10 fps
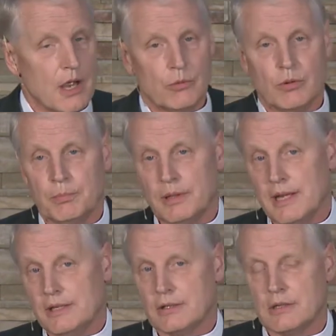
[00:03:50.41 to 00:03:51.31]
will
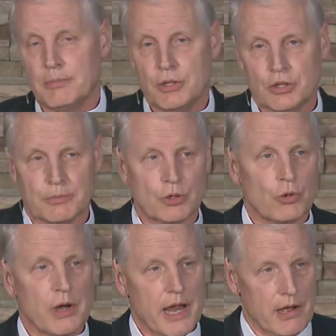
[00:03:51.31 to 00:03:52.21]
place the bishop's
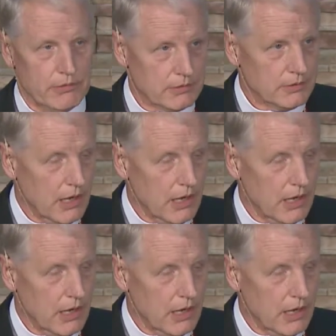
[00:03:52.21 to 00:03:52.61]
crown